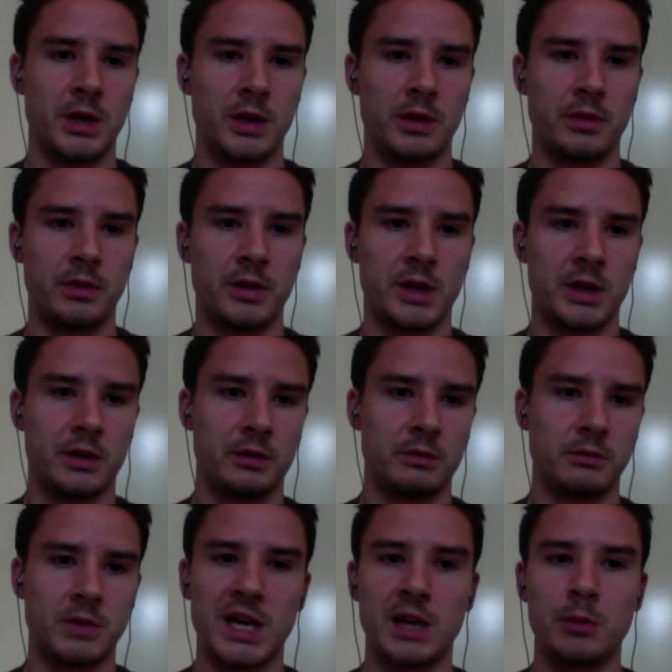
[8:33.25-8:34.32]
and
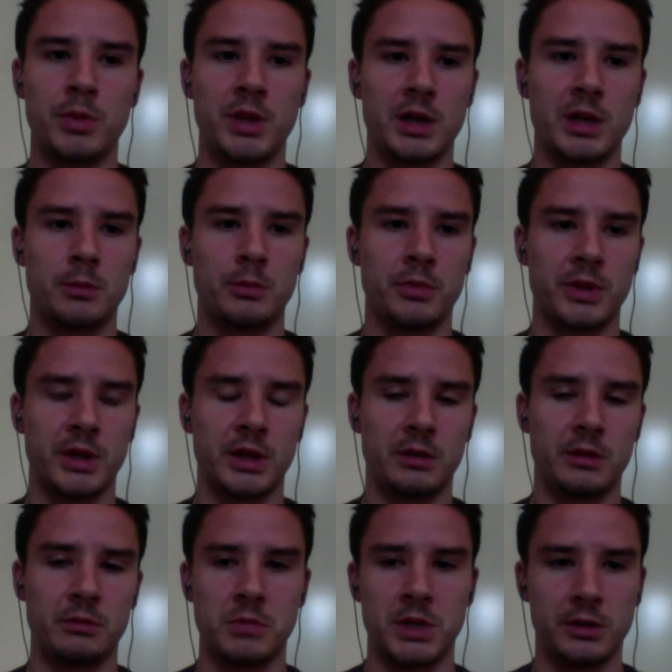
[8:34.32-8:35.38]
then 9 p.m.,
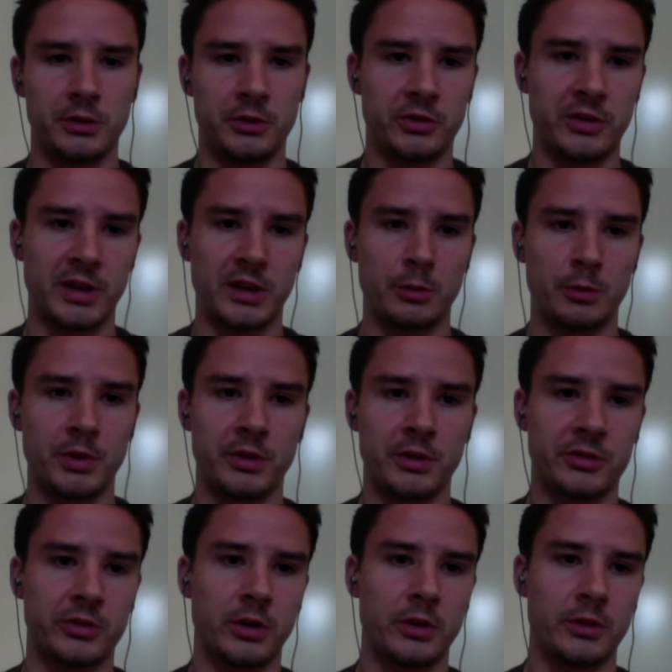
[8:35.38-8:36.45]
then it'll just end up in
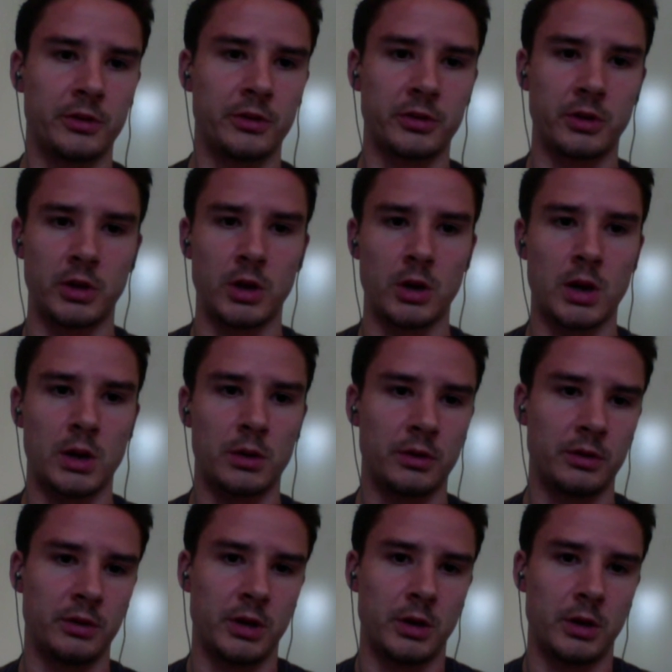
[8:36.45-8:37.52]
the slot that's going to go
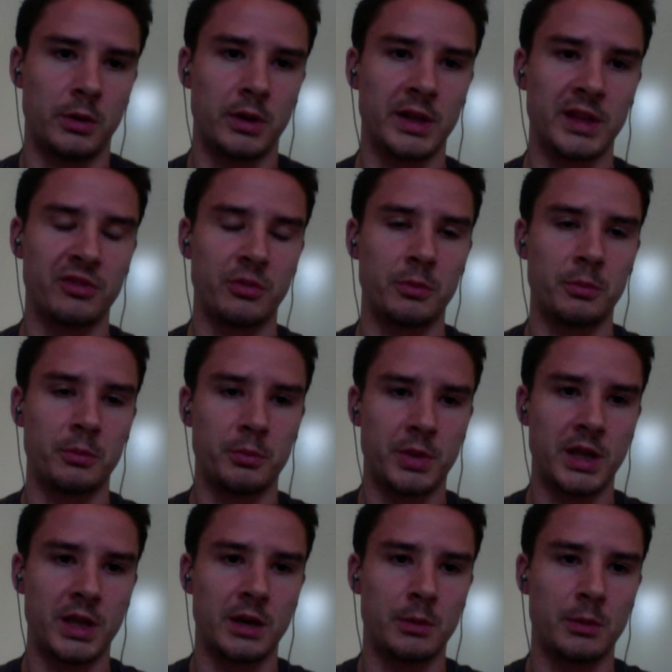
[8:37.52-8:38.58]
out at, you know, 11
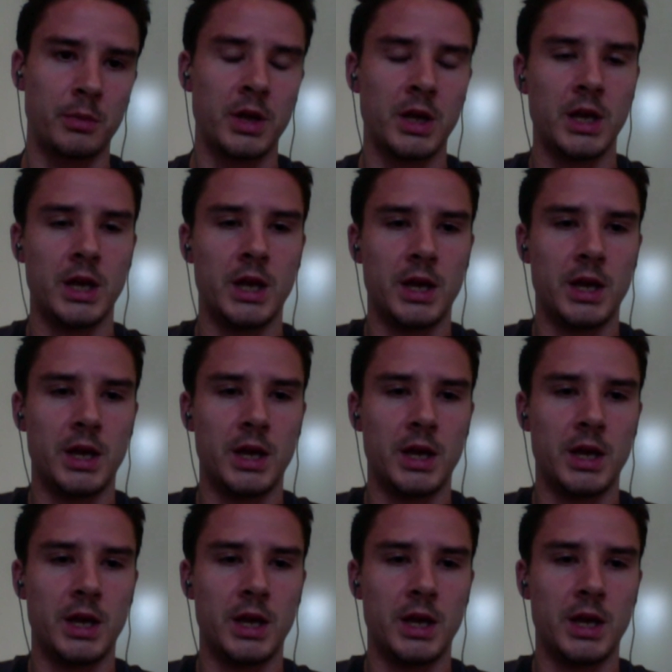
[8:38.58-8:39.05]
p.m.